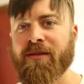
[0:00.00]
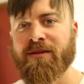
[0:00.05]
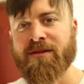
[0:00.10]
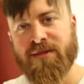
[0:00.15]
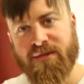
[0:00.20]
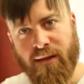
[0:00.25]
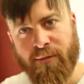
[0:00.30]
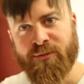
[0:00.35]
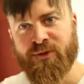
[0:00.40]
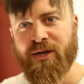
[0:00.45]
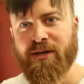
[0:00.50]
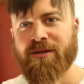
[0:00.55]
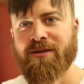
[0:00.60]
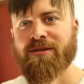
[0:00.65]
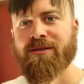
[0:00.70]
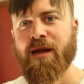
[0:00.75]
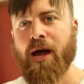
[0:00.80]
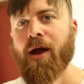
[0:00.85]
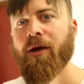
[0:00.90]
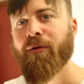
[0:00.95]
the subject
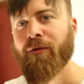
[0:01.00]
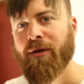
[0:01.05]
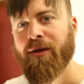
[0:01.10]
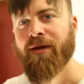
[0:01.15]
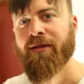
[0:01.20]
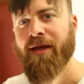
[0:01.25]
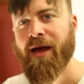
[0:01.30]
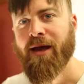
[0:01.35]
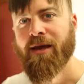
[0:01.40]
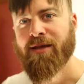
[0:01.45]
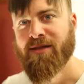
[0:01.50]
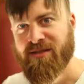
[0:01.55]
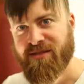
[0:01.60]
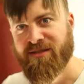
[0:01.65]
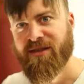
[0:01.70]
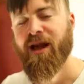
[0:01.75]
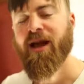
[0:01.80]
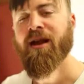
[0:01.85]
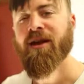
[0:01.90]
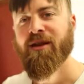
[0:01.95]
is not really that
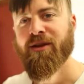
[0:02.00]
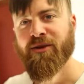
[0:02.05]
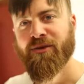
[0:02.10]
exciting.